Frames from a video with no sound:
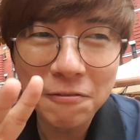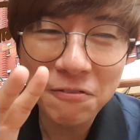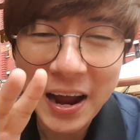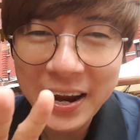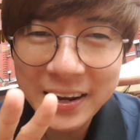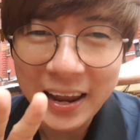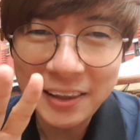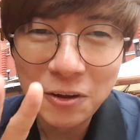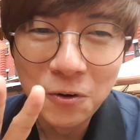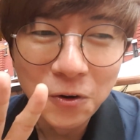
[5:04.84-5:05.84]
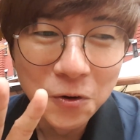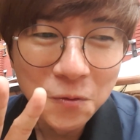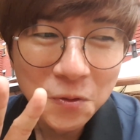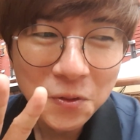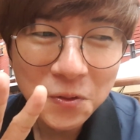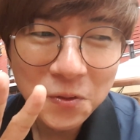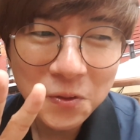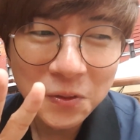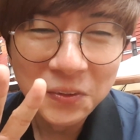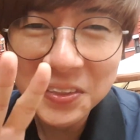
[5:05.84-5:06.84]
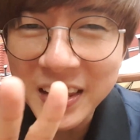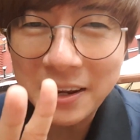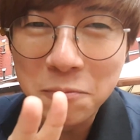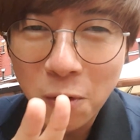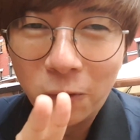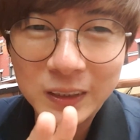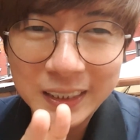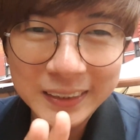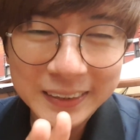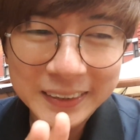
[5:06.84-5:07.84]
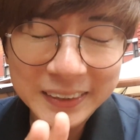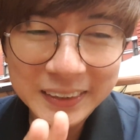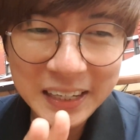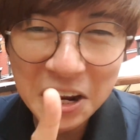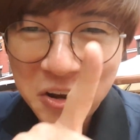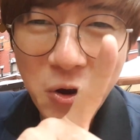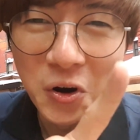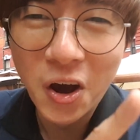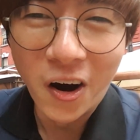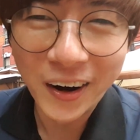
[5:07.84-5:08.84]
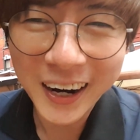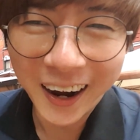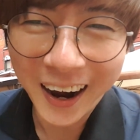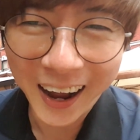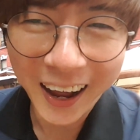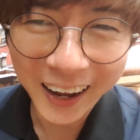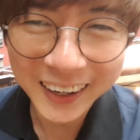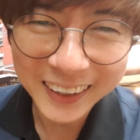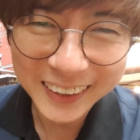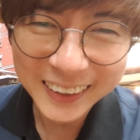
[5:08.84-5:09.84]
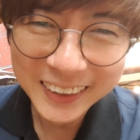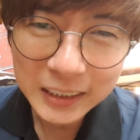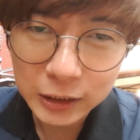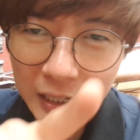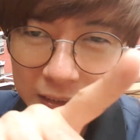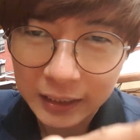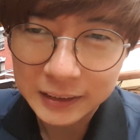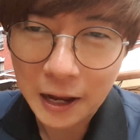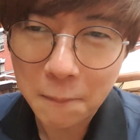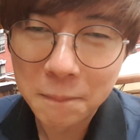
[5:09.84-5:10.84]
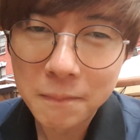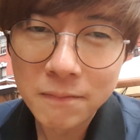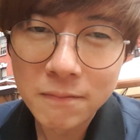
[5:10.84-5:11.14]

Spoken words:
find that you need most in New York. See you guys next time.